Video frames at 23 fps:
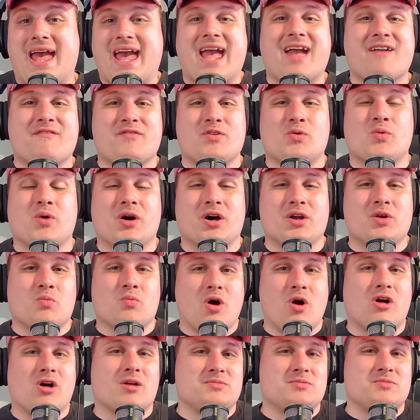Hey everyone,
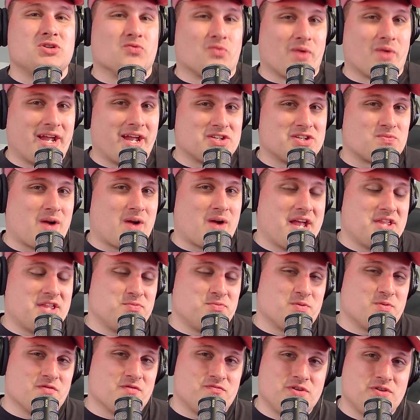welcome to Rants, Rides, and
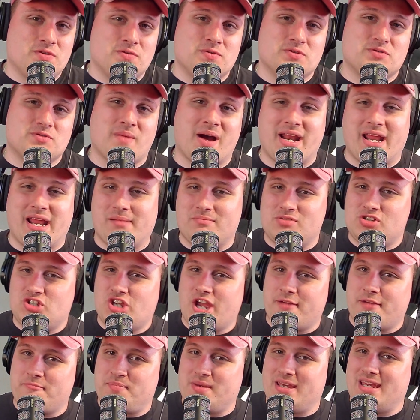Reviews. My name's
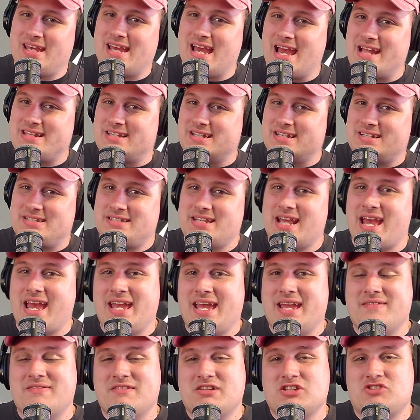JP, and today
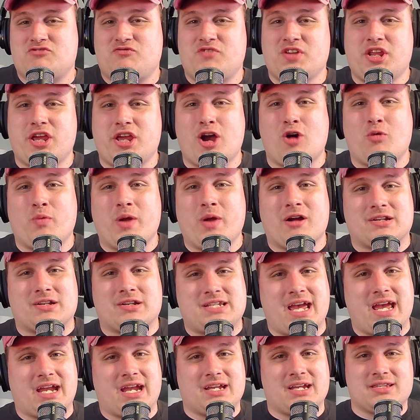in this video, we are
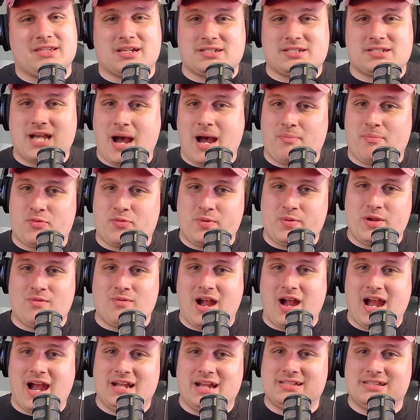taking the top 3
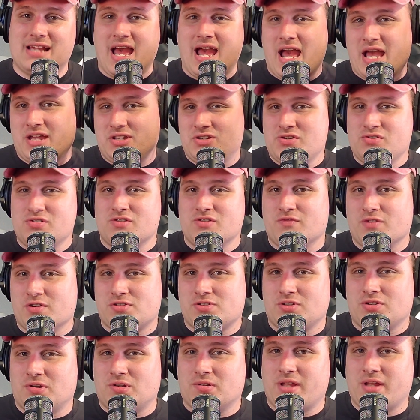rides at
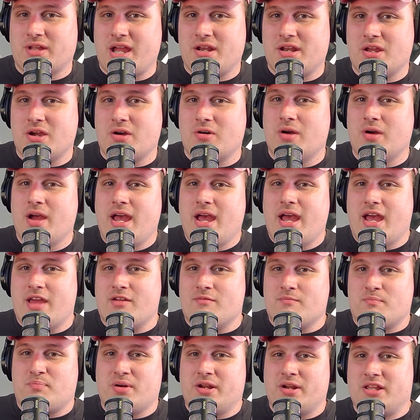Universal Orlando and
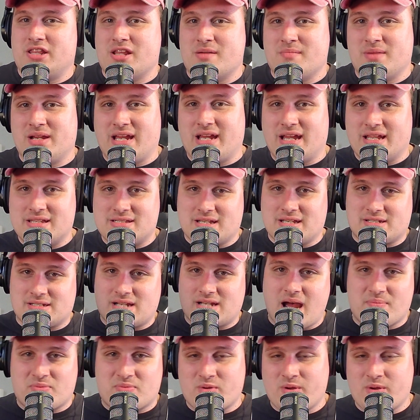putting them against the
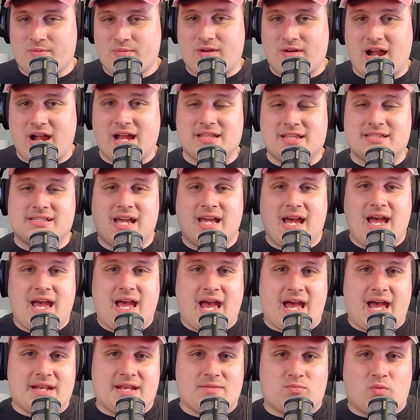top 3 rides
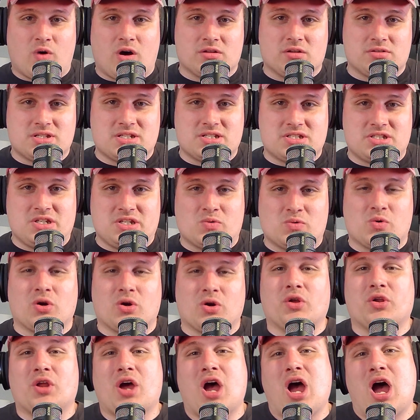at Walt Disney
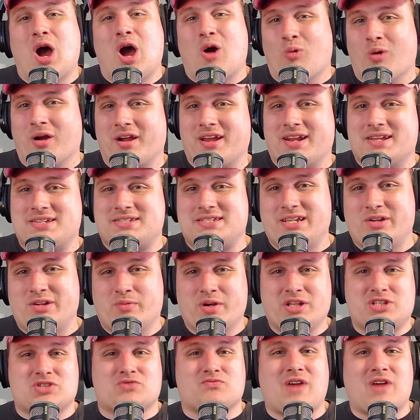World. We're going to see
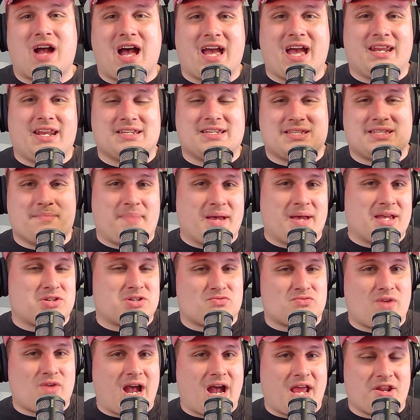which ride is the best
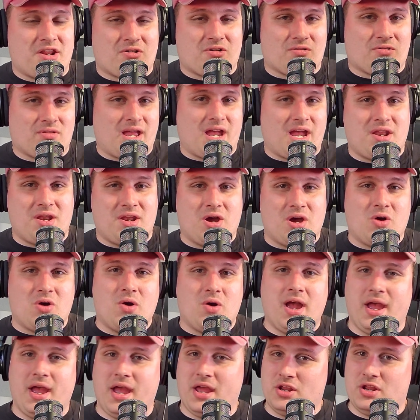ride in Orlando
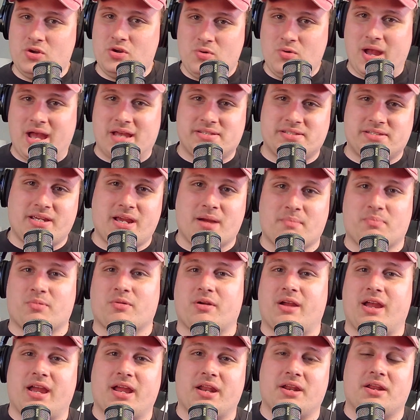and who has the upper
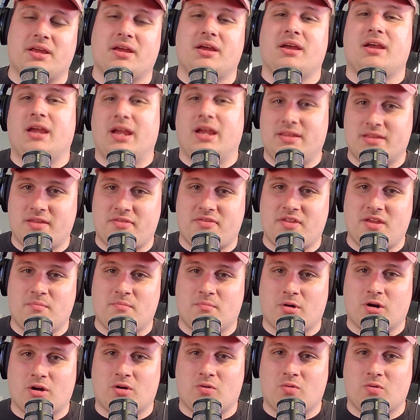hand in the theme
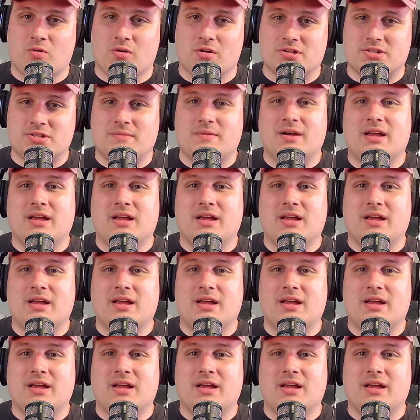park wars.